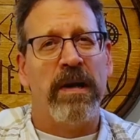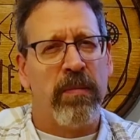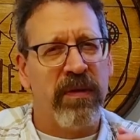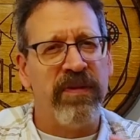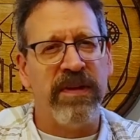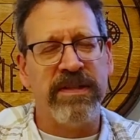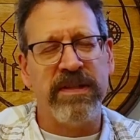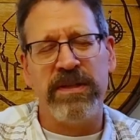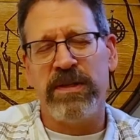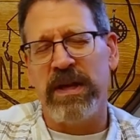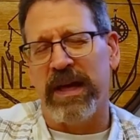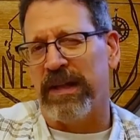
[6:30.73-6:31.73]
But this
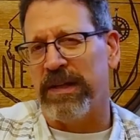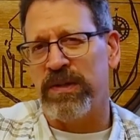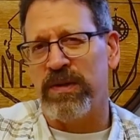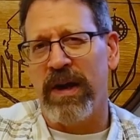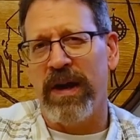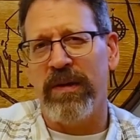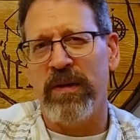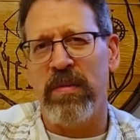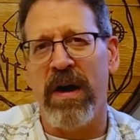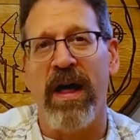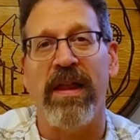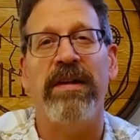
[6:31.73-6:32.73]
is unique. Let's try it on the
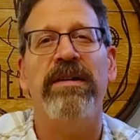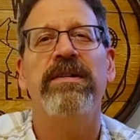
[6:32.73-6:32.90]
palate.